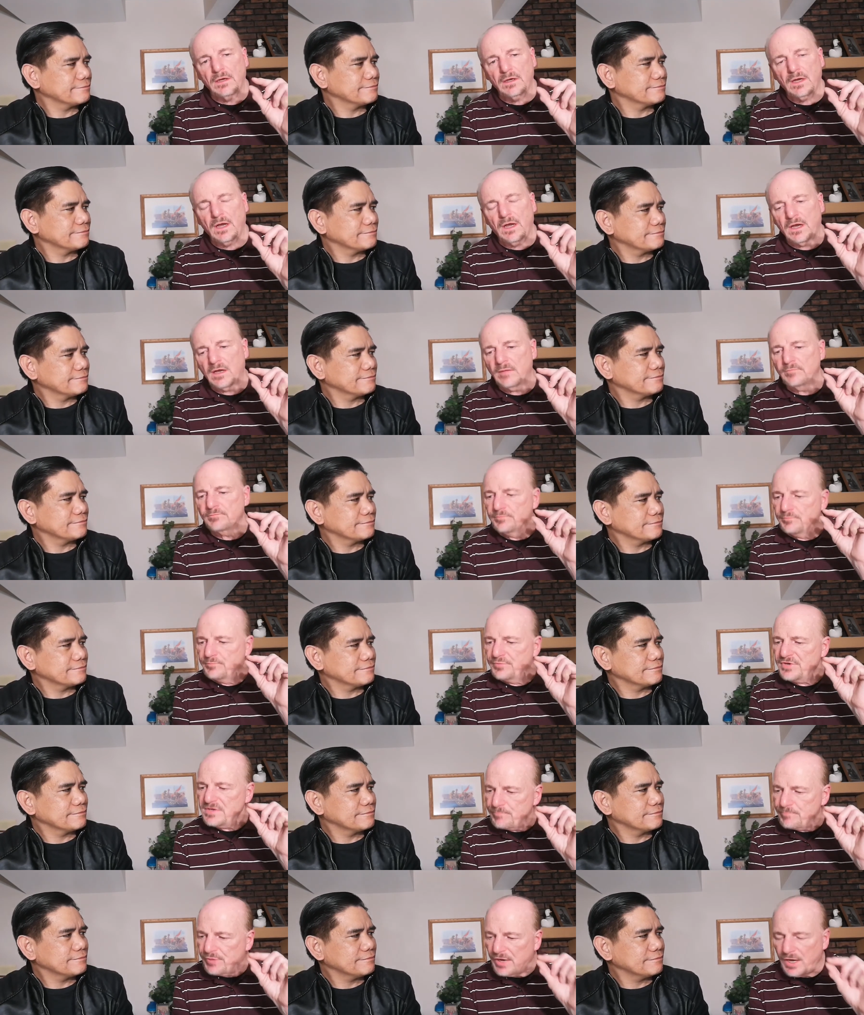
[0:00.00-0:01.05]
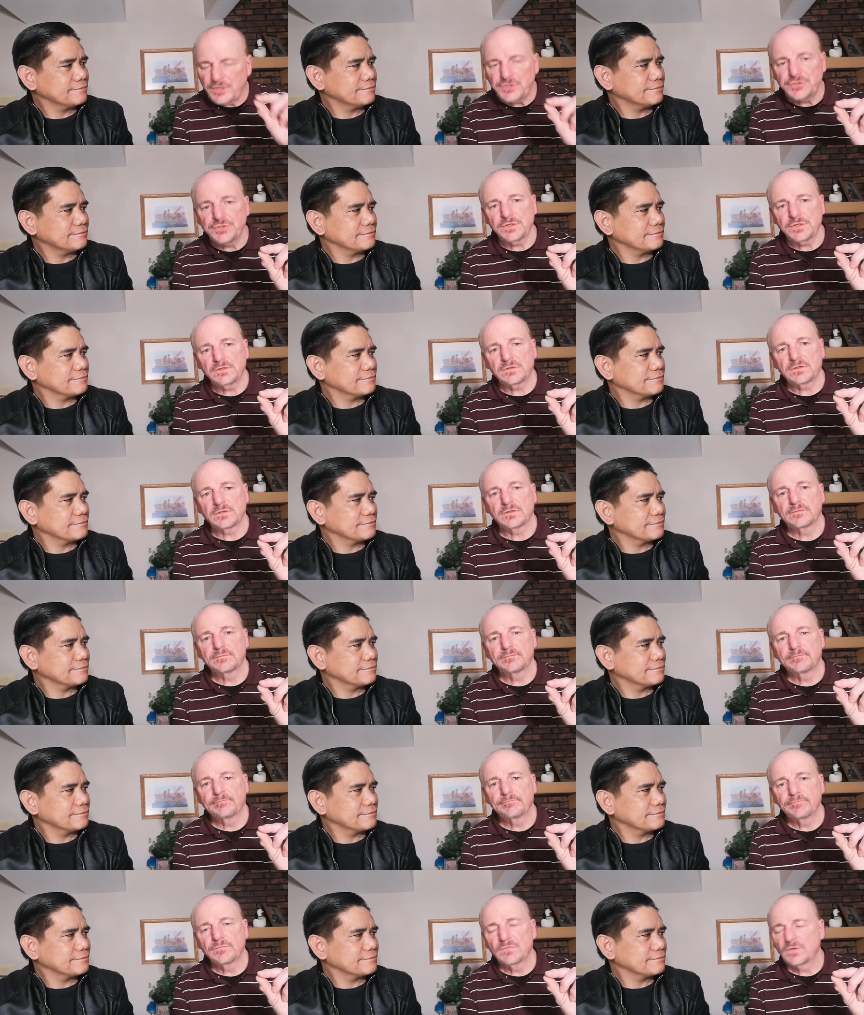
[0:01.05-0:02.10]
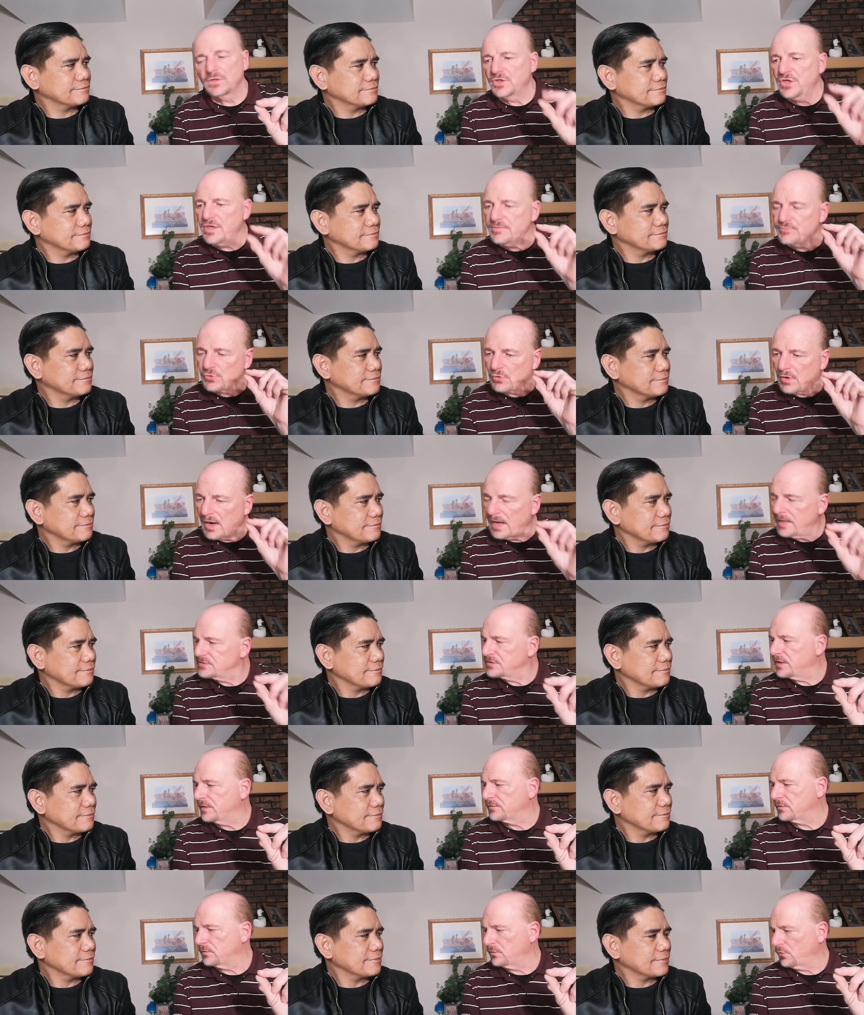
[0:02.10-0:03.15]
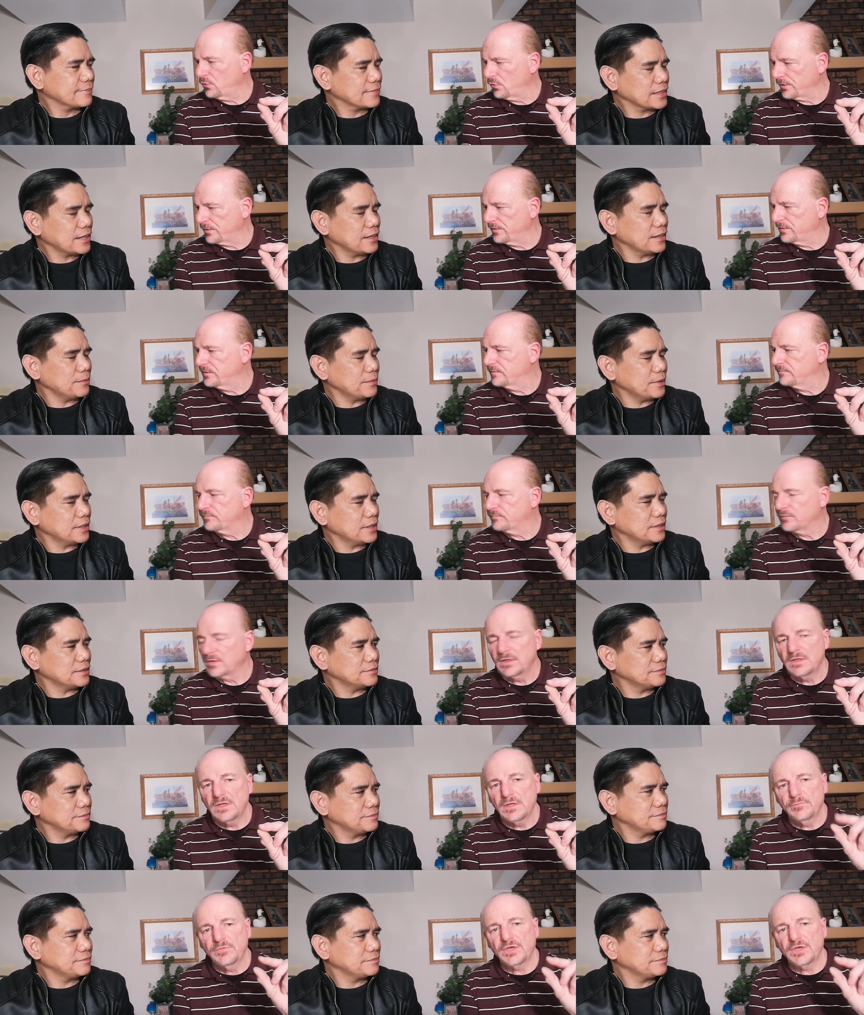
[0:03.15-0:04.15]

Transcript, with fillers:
Speaker 1: uh, be patient. Keep your eyes on the Lord. Amen.